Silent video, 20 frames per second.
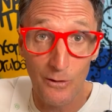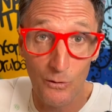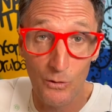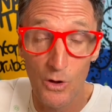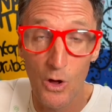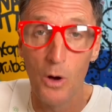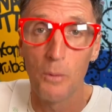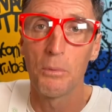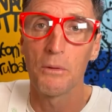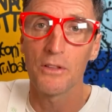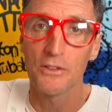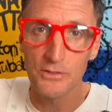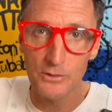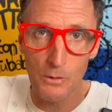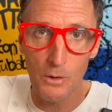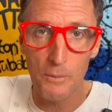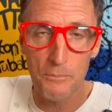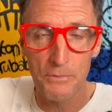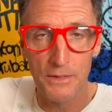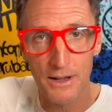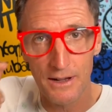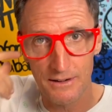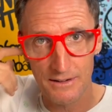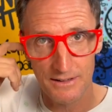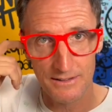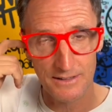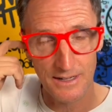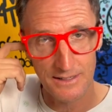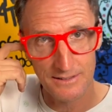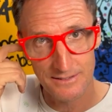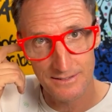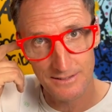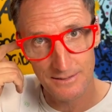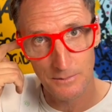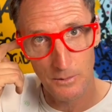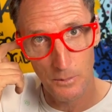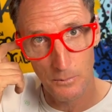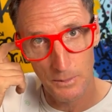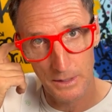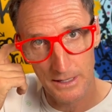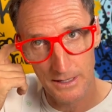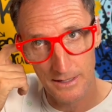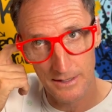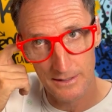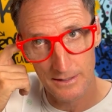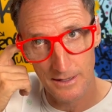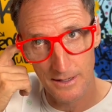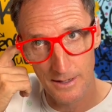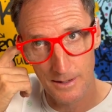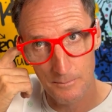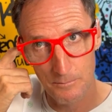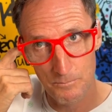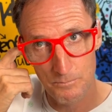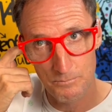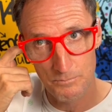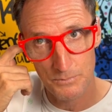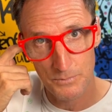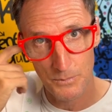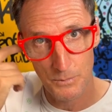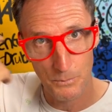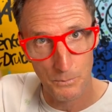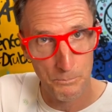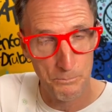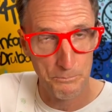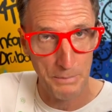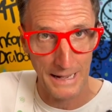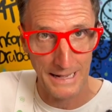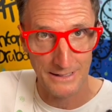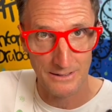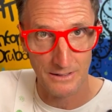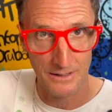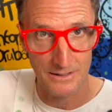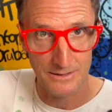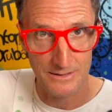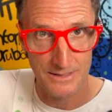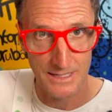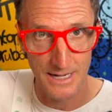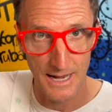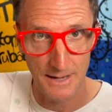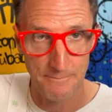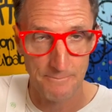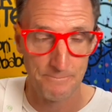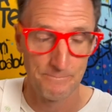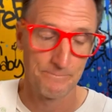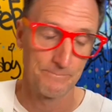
don't know, but let's go up there and, and see what we can um, paint on today.